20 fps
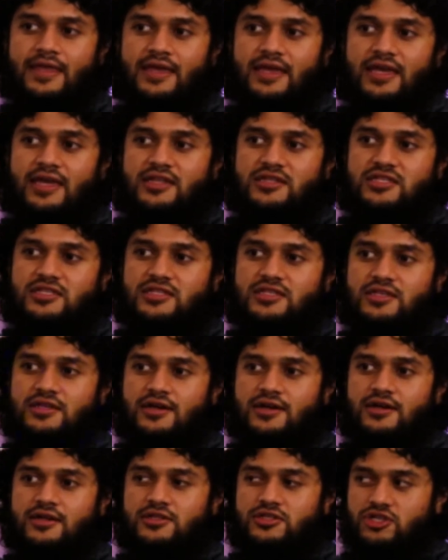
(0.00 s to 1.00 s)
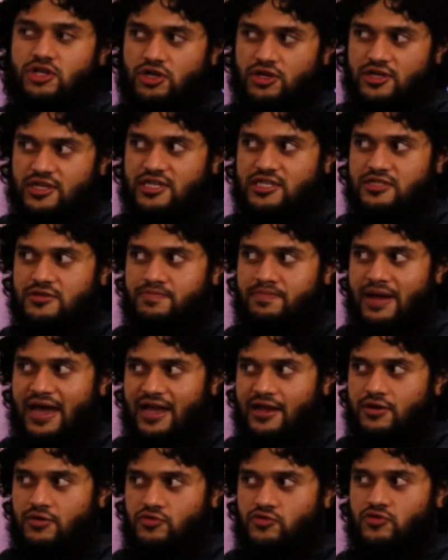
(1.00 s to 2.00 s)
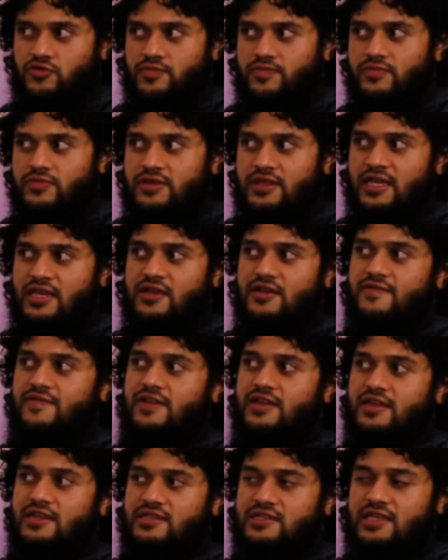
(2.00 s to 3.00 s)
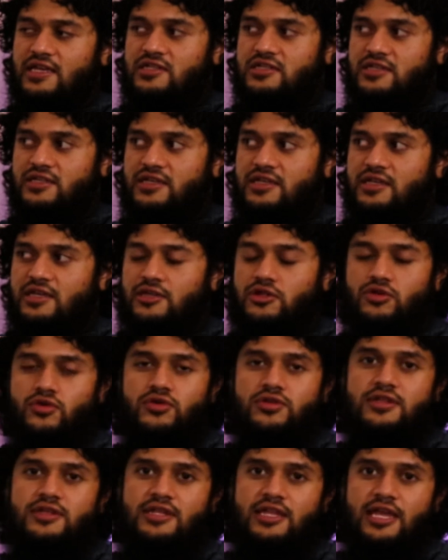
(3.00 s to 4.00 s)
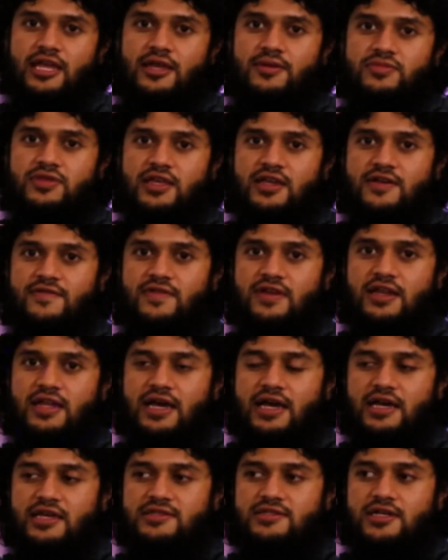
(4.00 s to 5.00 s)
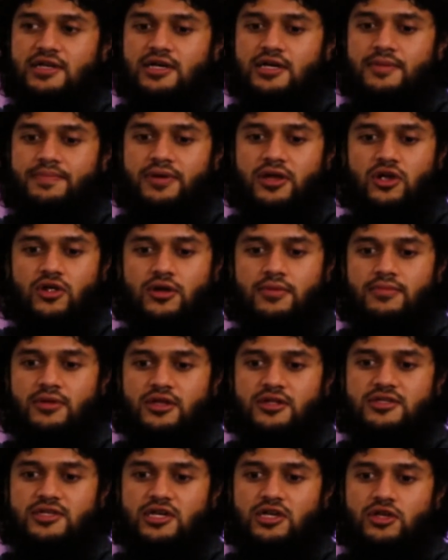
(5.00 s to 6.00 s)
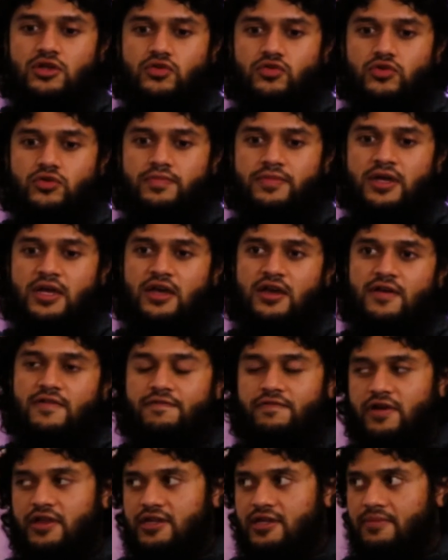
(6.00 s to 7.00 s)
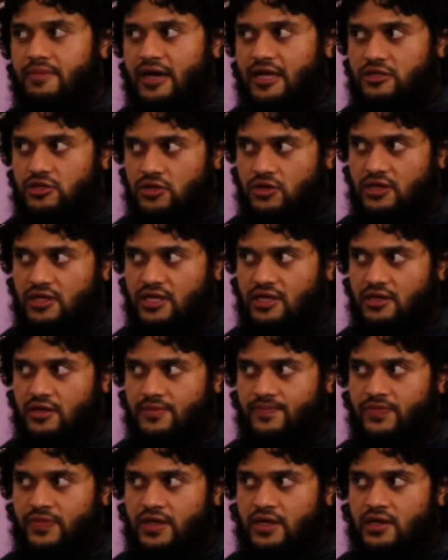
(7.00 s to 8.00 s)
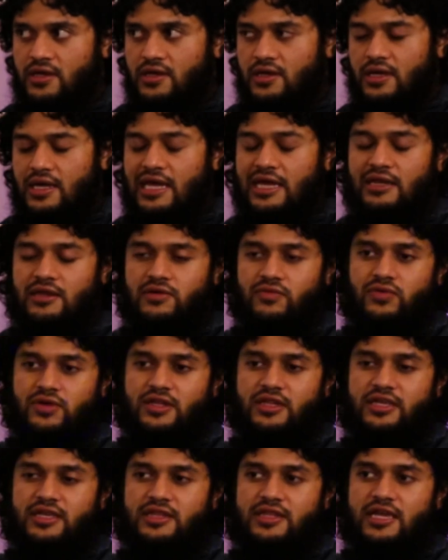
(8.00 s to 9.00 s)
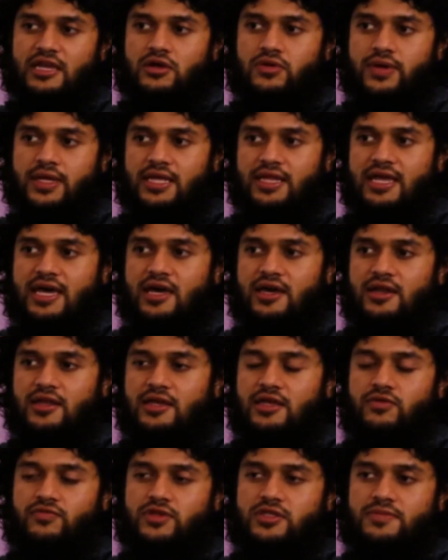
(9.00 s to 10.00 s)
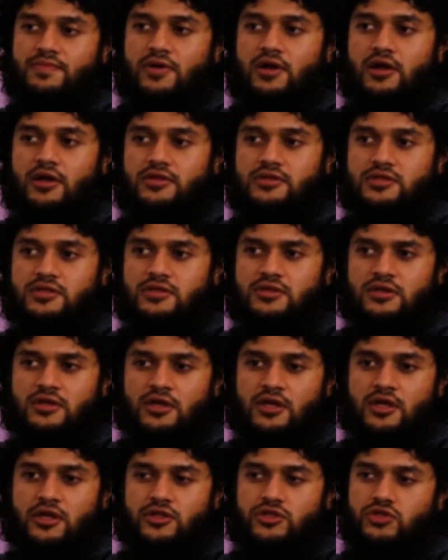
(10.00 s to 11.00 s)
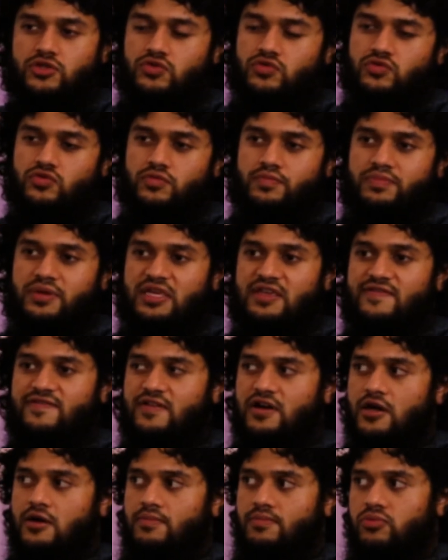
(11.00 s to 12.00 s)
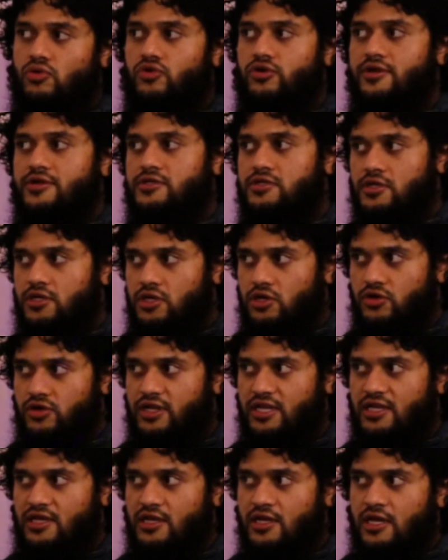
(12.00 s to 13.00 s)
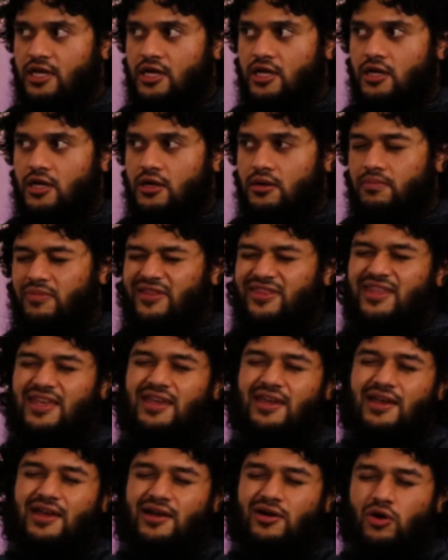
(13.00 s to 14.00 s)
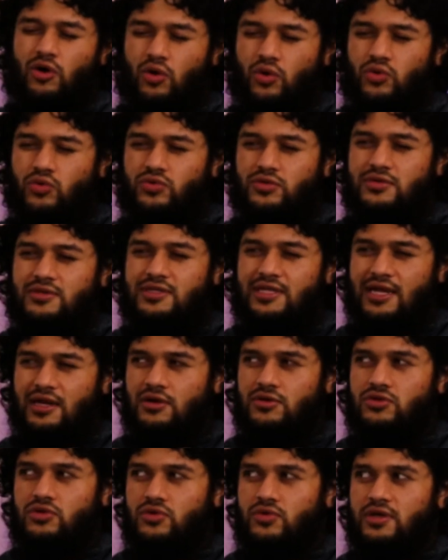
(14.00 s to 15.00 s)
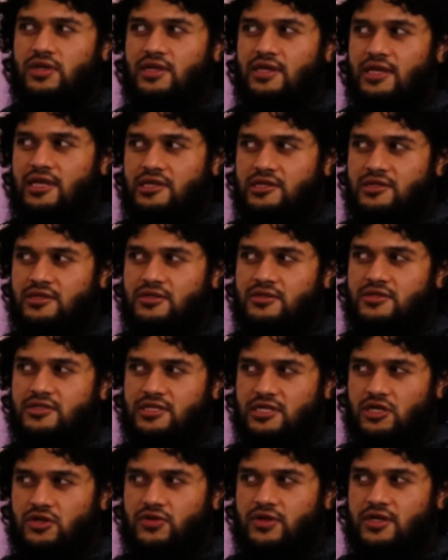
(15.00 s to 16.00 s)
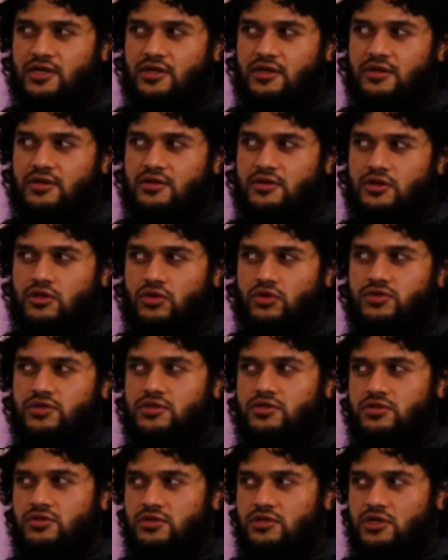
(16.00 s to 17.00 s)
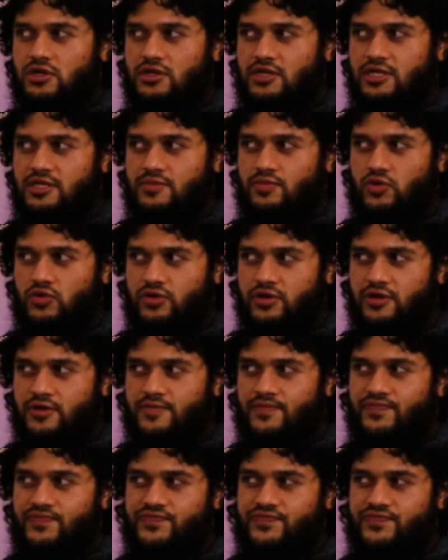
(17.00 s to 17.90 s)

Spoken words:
it's Turkish backed group. Think of it essentially, ignore the name, think of it as a paramilitary group funded by Turkey. And it really they created that in response to beef up border security, but they hold territory in Syria closer to Turkey's border.